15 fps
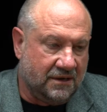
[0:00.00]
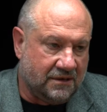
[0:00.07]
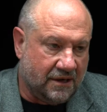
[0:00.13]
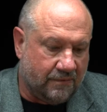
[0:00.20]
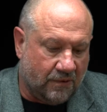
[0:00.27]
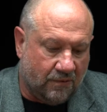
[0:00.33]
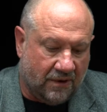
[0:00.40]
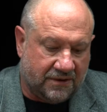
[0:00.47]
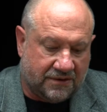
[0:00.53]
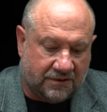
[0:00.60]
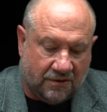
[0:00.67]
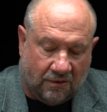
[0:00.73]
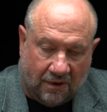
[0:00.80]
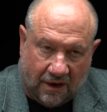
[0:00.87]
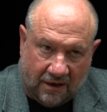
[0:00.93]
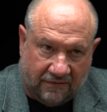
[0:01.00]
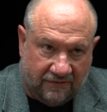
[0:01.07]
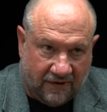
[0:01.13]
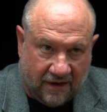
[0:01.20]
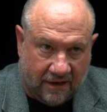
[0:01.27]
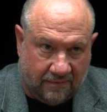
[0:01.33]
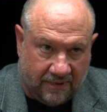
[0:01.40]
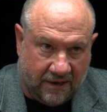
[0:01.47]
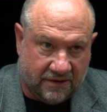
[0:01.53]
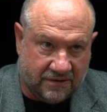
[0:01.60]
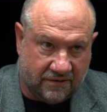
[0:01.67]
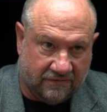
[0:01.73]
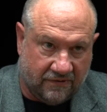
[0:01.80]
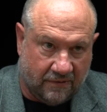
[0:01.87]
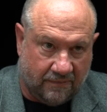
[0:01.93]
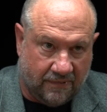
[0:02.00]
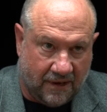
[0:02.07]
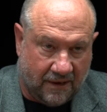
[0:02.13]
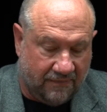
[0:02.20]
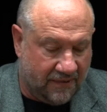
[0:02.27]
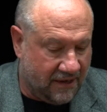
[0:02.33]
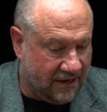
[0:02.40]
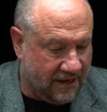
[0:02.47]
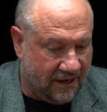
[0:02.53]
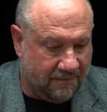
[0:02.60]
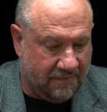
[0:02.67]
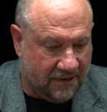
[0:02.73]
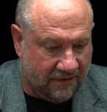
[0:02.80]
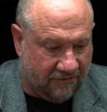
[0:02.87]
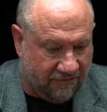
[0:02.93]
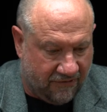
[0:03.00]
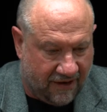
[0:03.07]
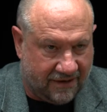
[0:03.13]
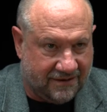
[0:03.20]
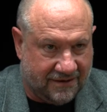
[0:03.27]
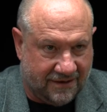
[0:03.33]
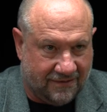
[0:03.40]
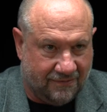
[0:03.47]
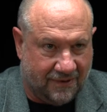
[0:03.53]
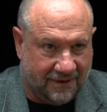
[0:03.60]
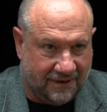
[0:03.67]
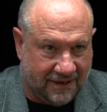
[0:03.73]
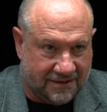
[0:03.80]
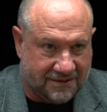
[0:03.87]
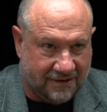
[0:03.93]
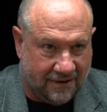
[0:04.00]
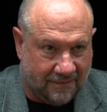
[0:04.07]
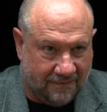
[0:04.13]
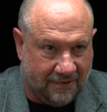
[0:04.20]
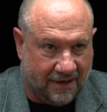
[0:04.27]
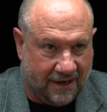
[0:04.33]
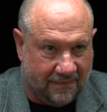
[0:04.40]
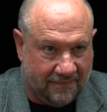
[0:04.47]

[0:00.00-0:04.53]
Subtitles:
Number one, to qualify a patient for PrEP. They can't be infected when they start PrEP.